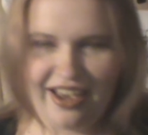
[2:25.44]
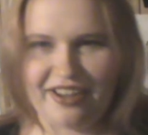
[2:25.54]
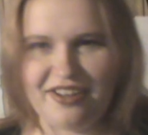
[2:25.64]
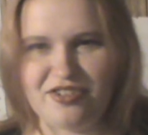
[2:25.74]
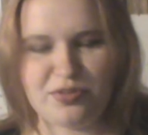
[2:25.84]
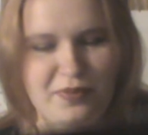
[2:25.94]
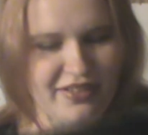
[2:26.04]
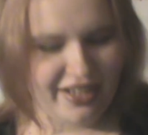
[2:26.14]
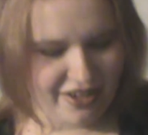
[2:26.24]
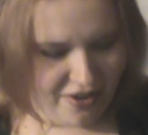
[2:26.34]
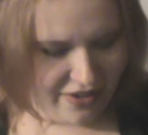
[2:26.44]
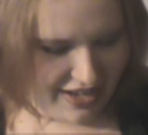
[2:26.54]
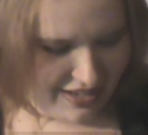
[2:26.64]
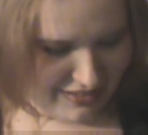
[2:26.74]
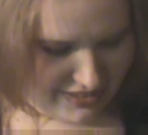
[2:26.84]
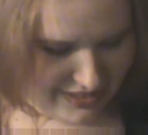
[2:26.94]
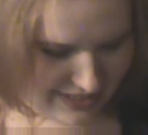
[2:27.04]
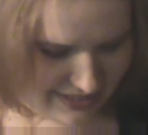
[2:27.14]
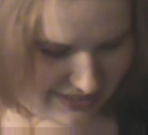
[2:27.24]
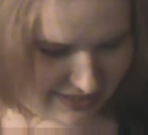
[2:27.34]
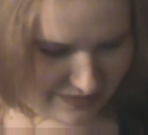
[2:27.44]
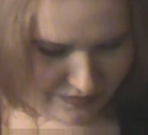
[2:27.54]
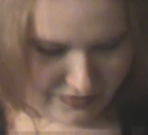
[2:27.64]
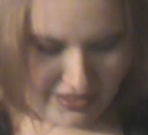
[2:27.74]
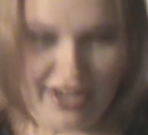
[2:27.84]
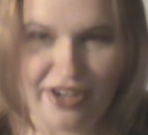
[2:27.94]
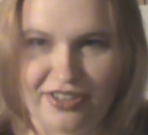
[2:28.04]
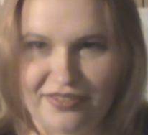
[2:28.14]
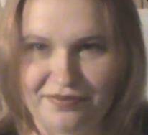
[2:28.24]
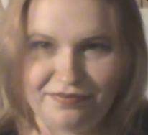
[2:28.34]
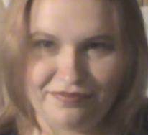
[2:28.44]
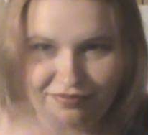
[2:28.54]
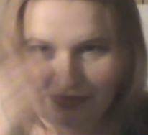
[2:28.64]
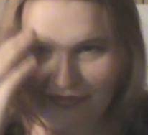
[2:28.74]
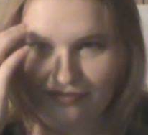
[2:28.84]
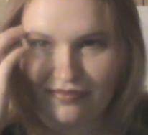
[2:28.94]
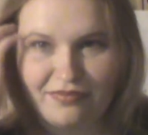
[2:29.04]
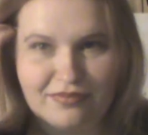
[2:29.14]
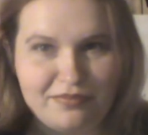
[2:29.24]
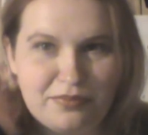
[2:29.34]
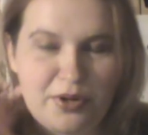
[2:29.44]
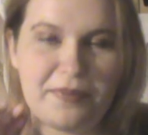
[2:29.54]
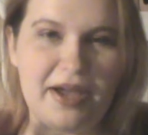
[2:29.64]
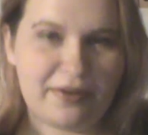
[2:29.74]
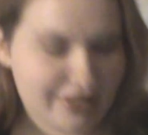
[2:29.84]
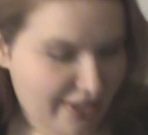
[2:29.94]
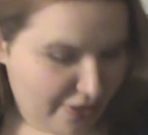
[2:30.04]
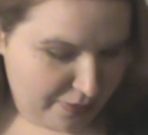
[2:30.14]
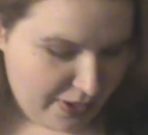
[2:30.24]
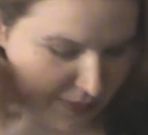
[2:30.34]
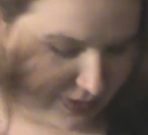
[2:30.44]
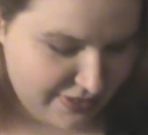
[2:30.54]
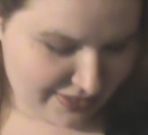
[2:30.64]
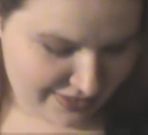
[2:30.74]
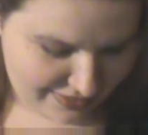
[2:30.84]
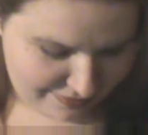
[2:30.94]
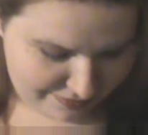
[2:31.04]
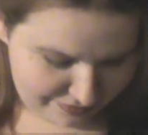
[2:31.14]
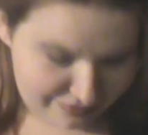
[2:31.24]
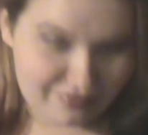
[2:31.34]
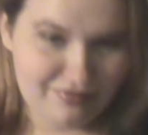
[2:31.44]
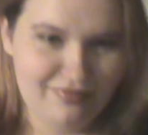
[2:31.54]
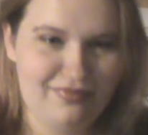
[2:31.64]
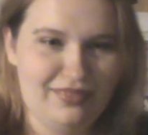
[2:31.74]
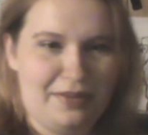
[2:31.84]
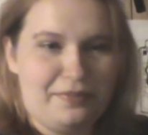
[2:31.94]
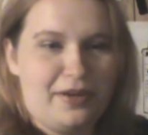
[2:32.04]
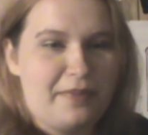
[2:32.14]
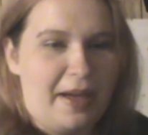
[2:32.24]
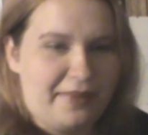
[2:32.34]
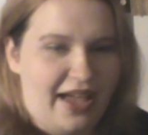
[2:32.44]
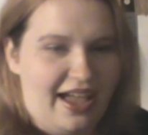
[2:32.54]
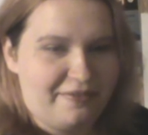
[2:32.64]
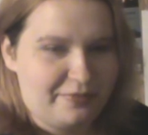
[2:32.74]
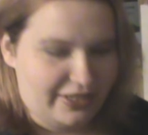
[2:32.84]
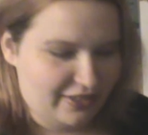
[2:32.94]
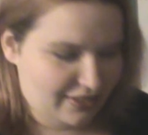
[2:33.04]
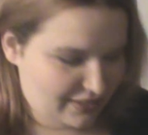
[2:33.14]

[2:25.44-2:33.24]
could have just been like, oh hey, what's this? Here. Put him back with the other pops. But I'm happy I have him here.